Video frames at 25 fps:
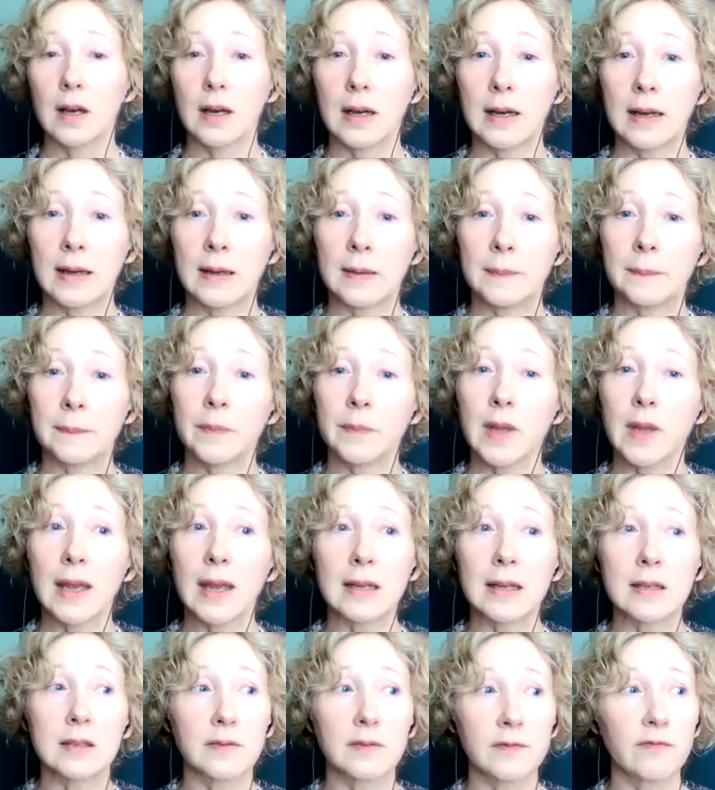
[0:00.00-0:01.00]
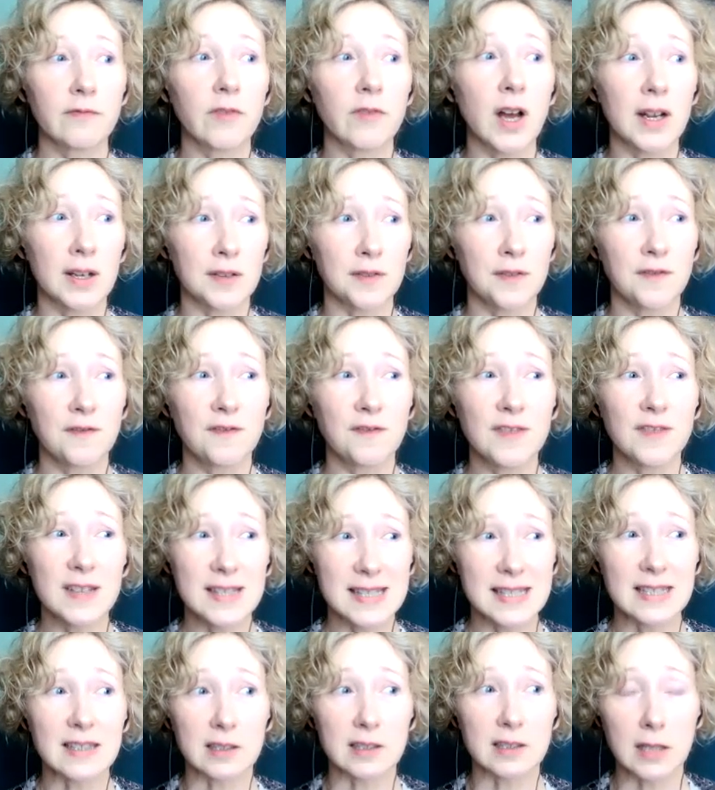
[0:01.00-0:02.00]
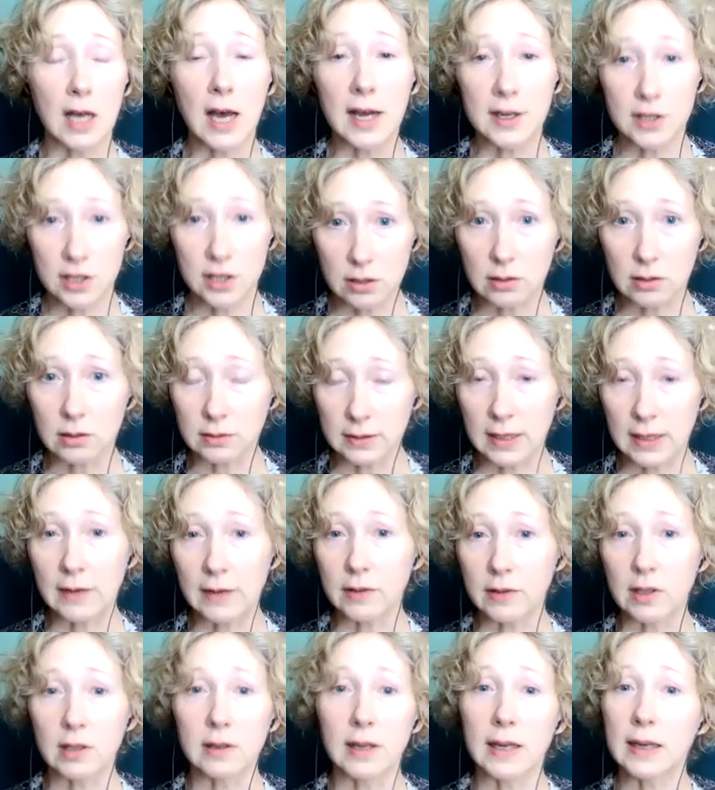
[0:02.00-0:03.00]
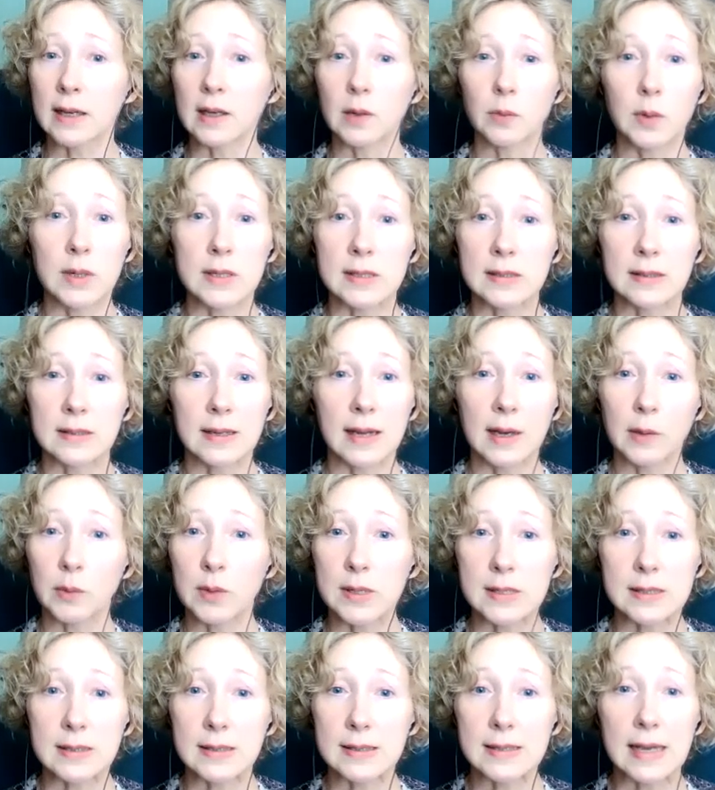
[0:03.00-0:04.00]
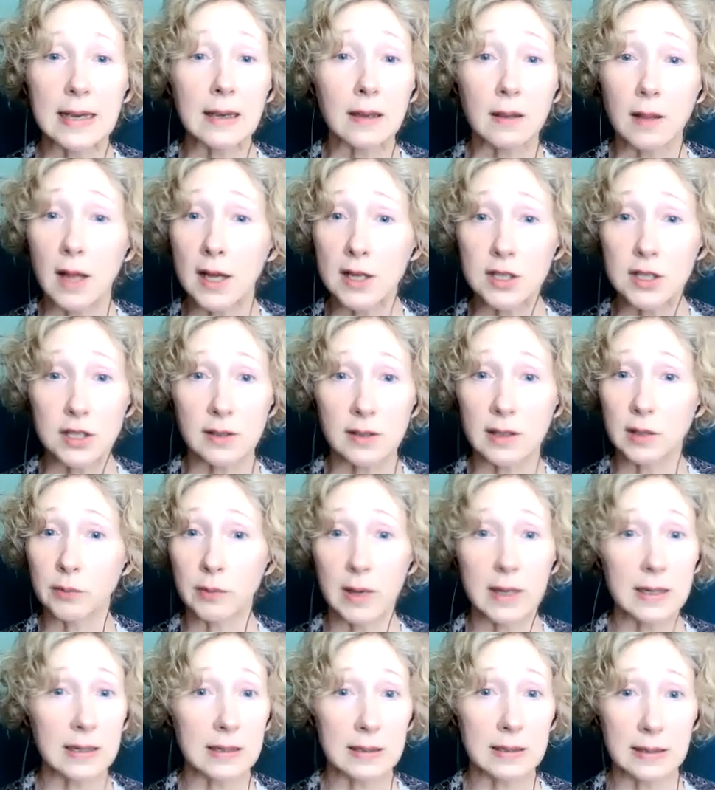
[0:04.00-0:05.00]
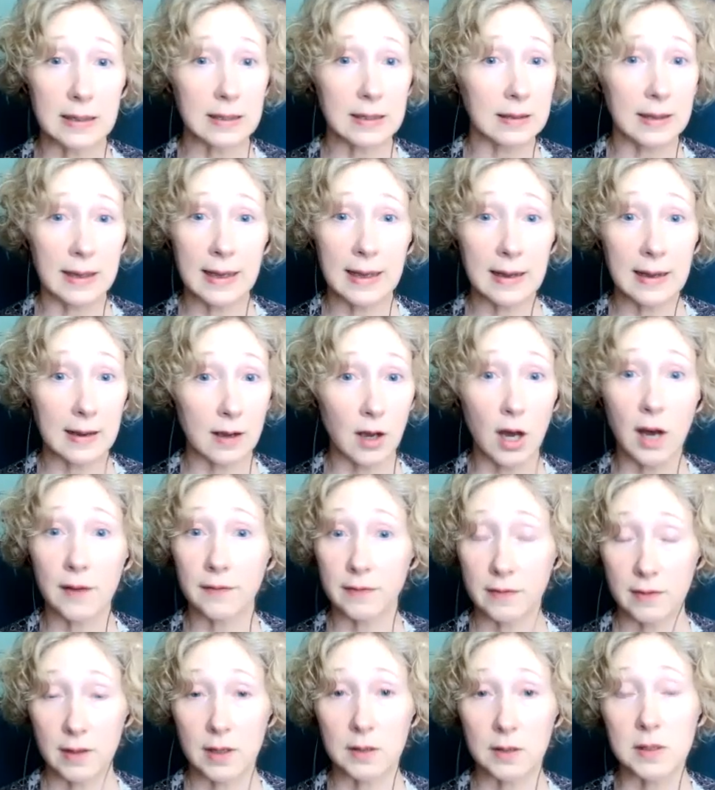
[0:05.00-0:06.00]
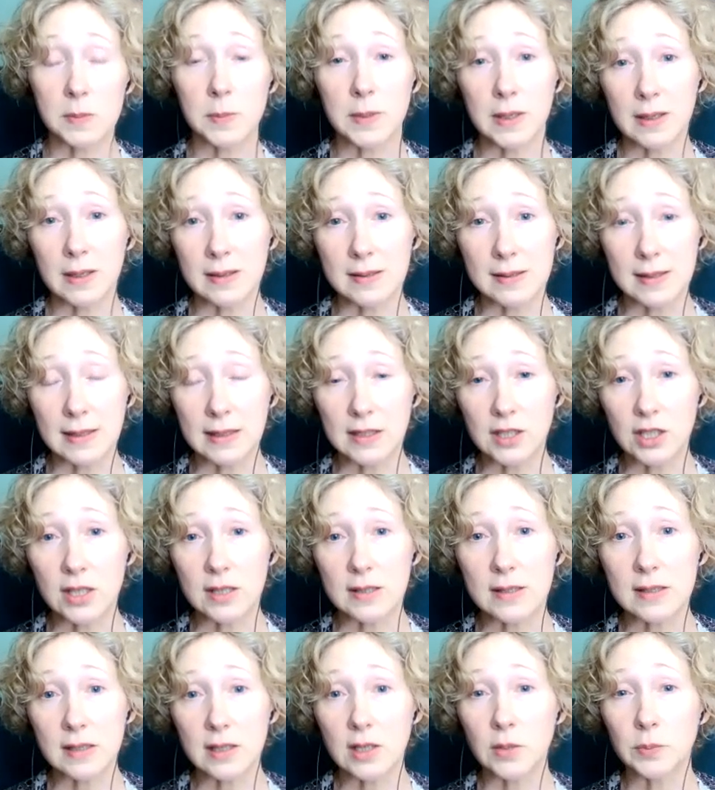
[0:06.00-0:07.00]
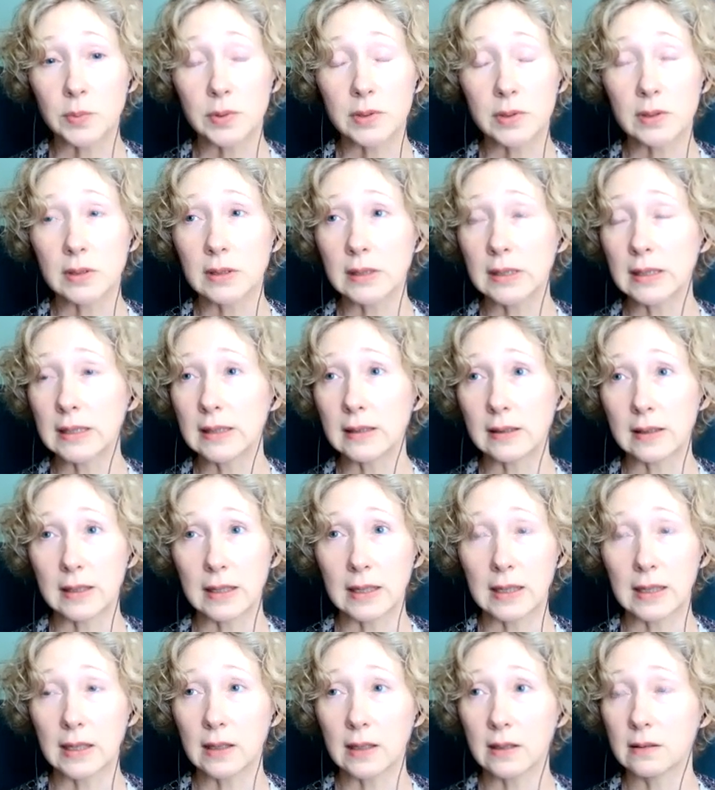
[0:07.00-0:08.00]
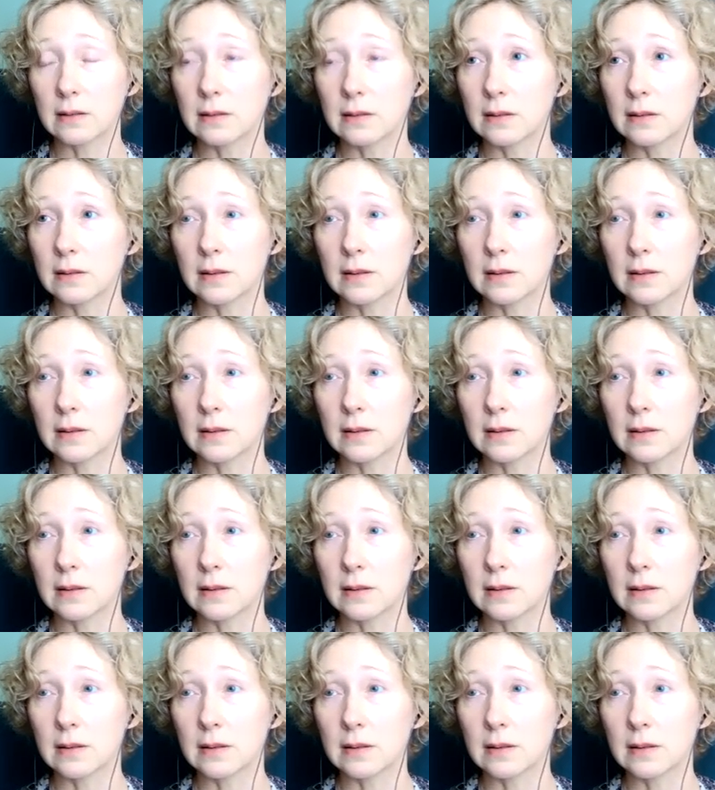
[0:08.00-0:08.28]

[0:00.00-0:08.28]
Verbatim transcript: um, and on a physiological level like it wasn't i wasn't psychologically ready to get the heck off of those because they just completely